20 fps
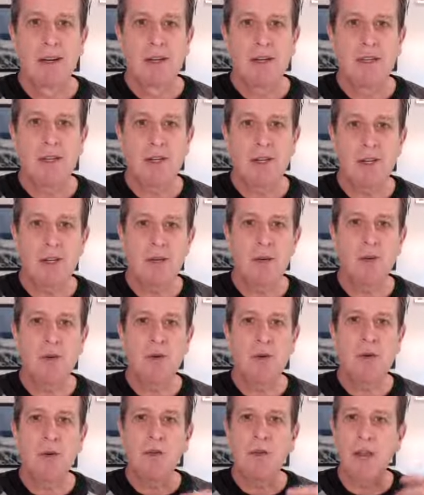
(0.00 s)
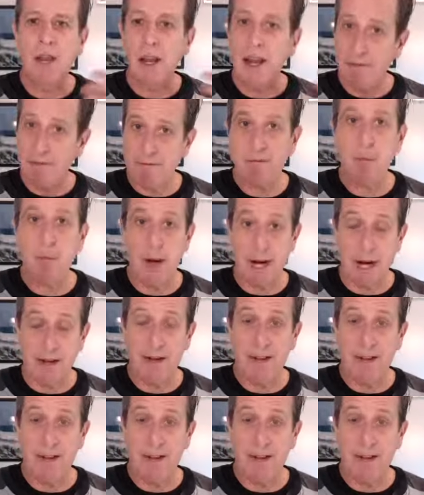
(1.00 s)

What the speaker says: to do the left brain